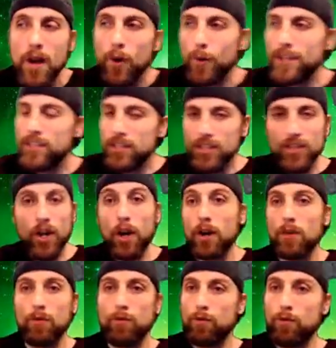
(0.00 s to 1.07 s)
We just
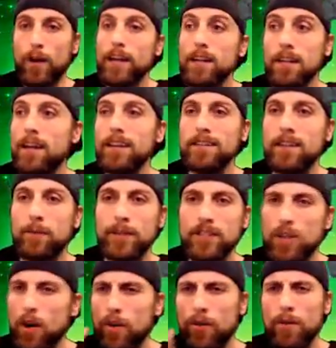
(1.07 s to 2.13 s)
start recollecting. We
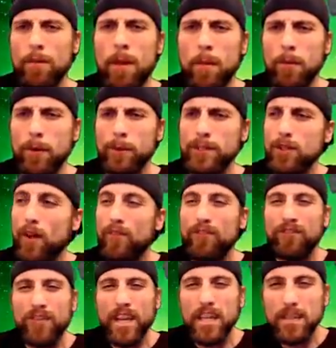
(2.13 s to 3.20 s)
start remembering. We start
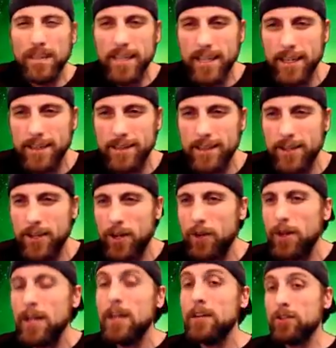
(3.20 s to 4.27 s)
feeling it, you
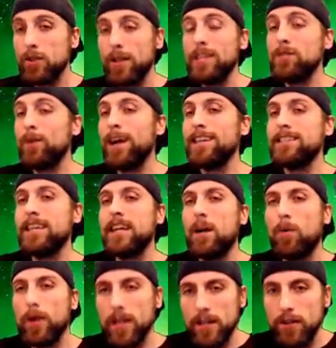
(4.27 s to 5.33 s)
know? So that's why I said I
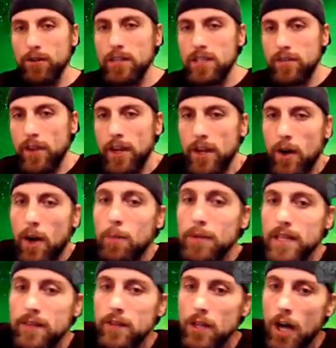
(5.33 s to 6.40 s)
wanted to do this video. I
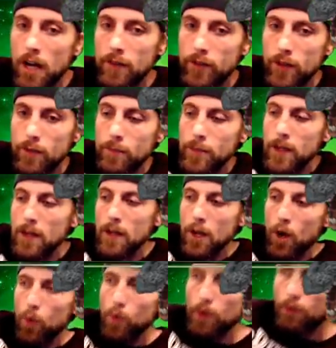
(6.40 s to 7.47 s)
believe a lot of you
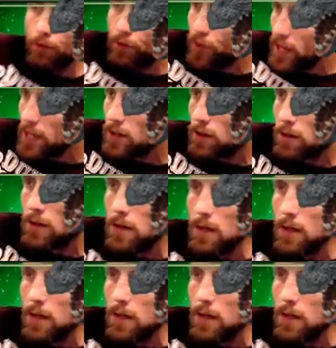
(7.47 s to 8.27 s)
will feel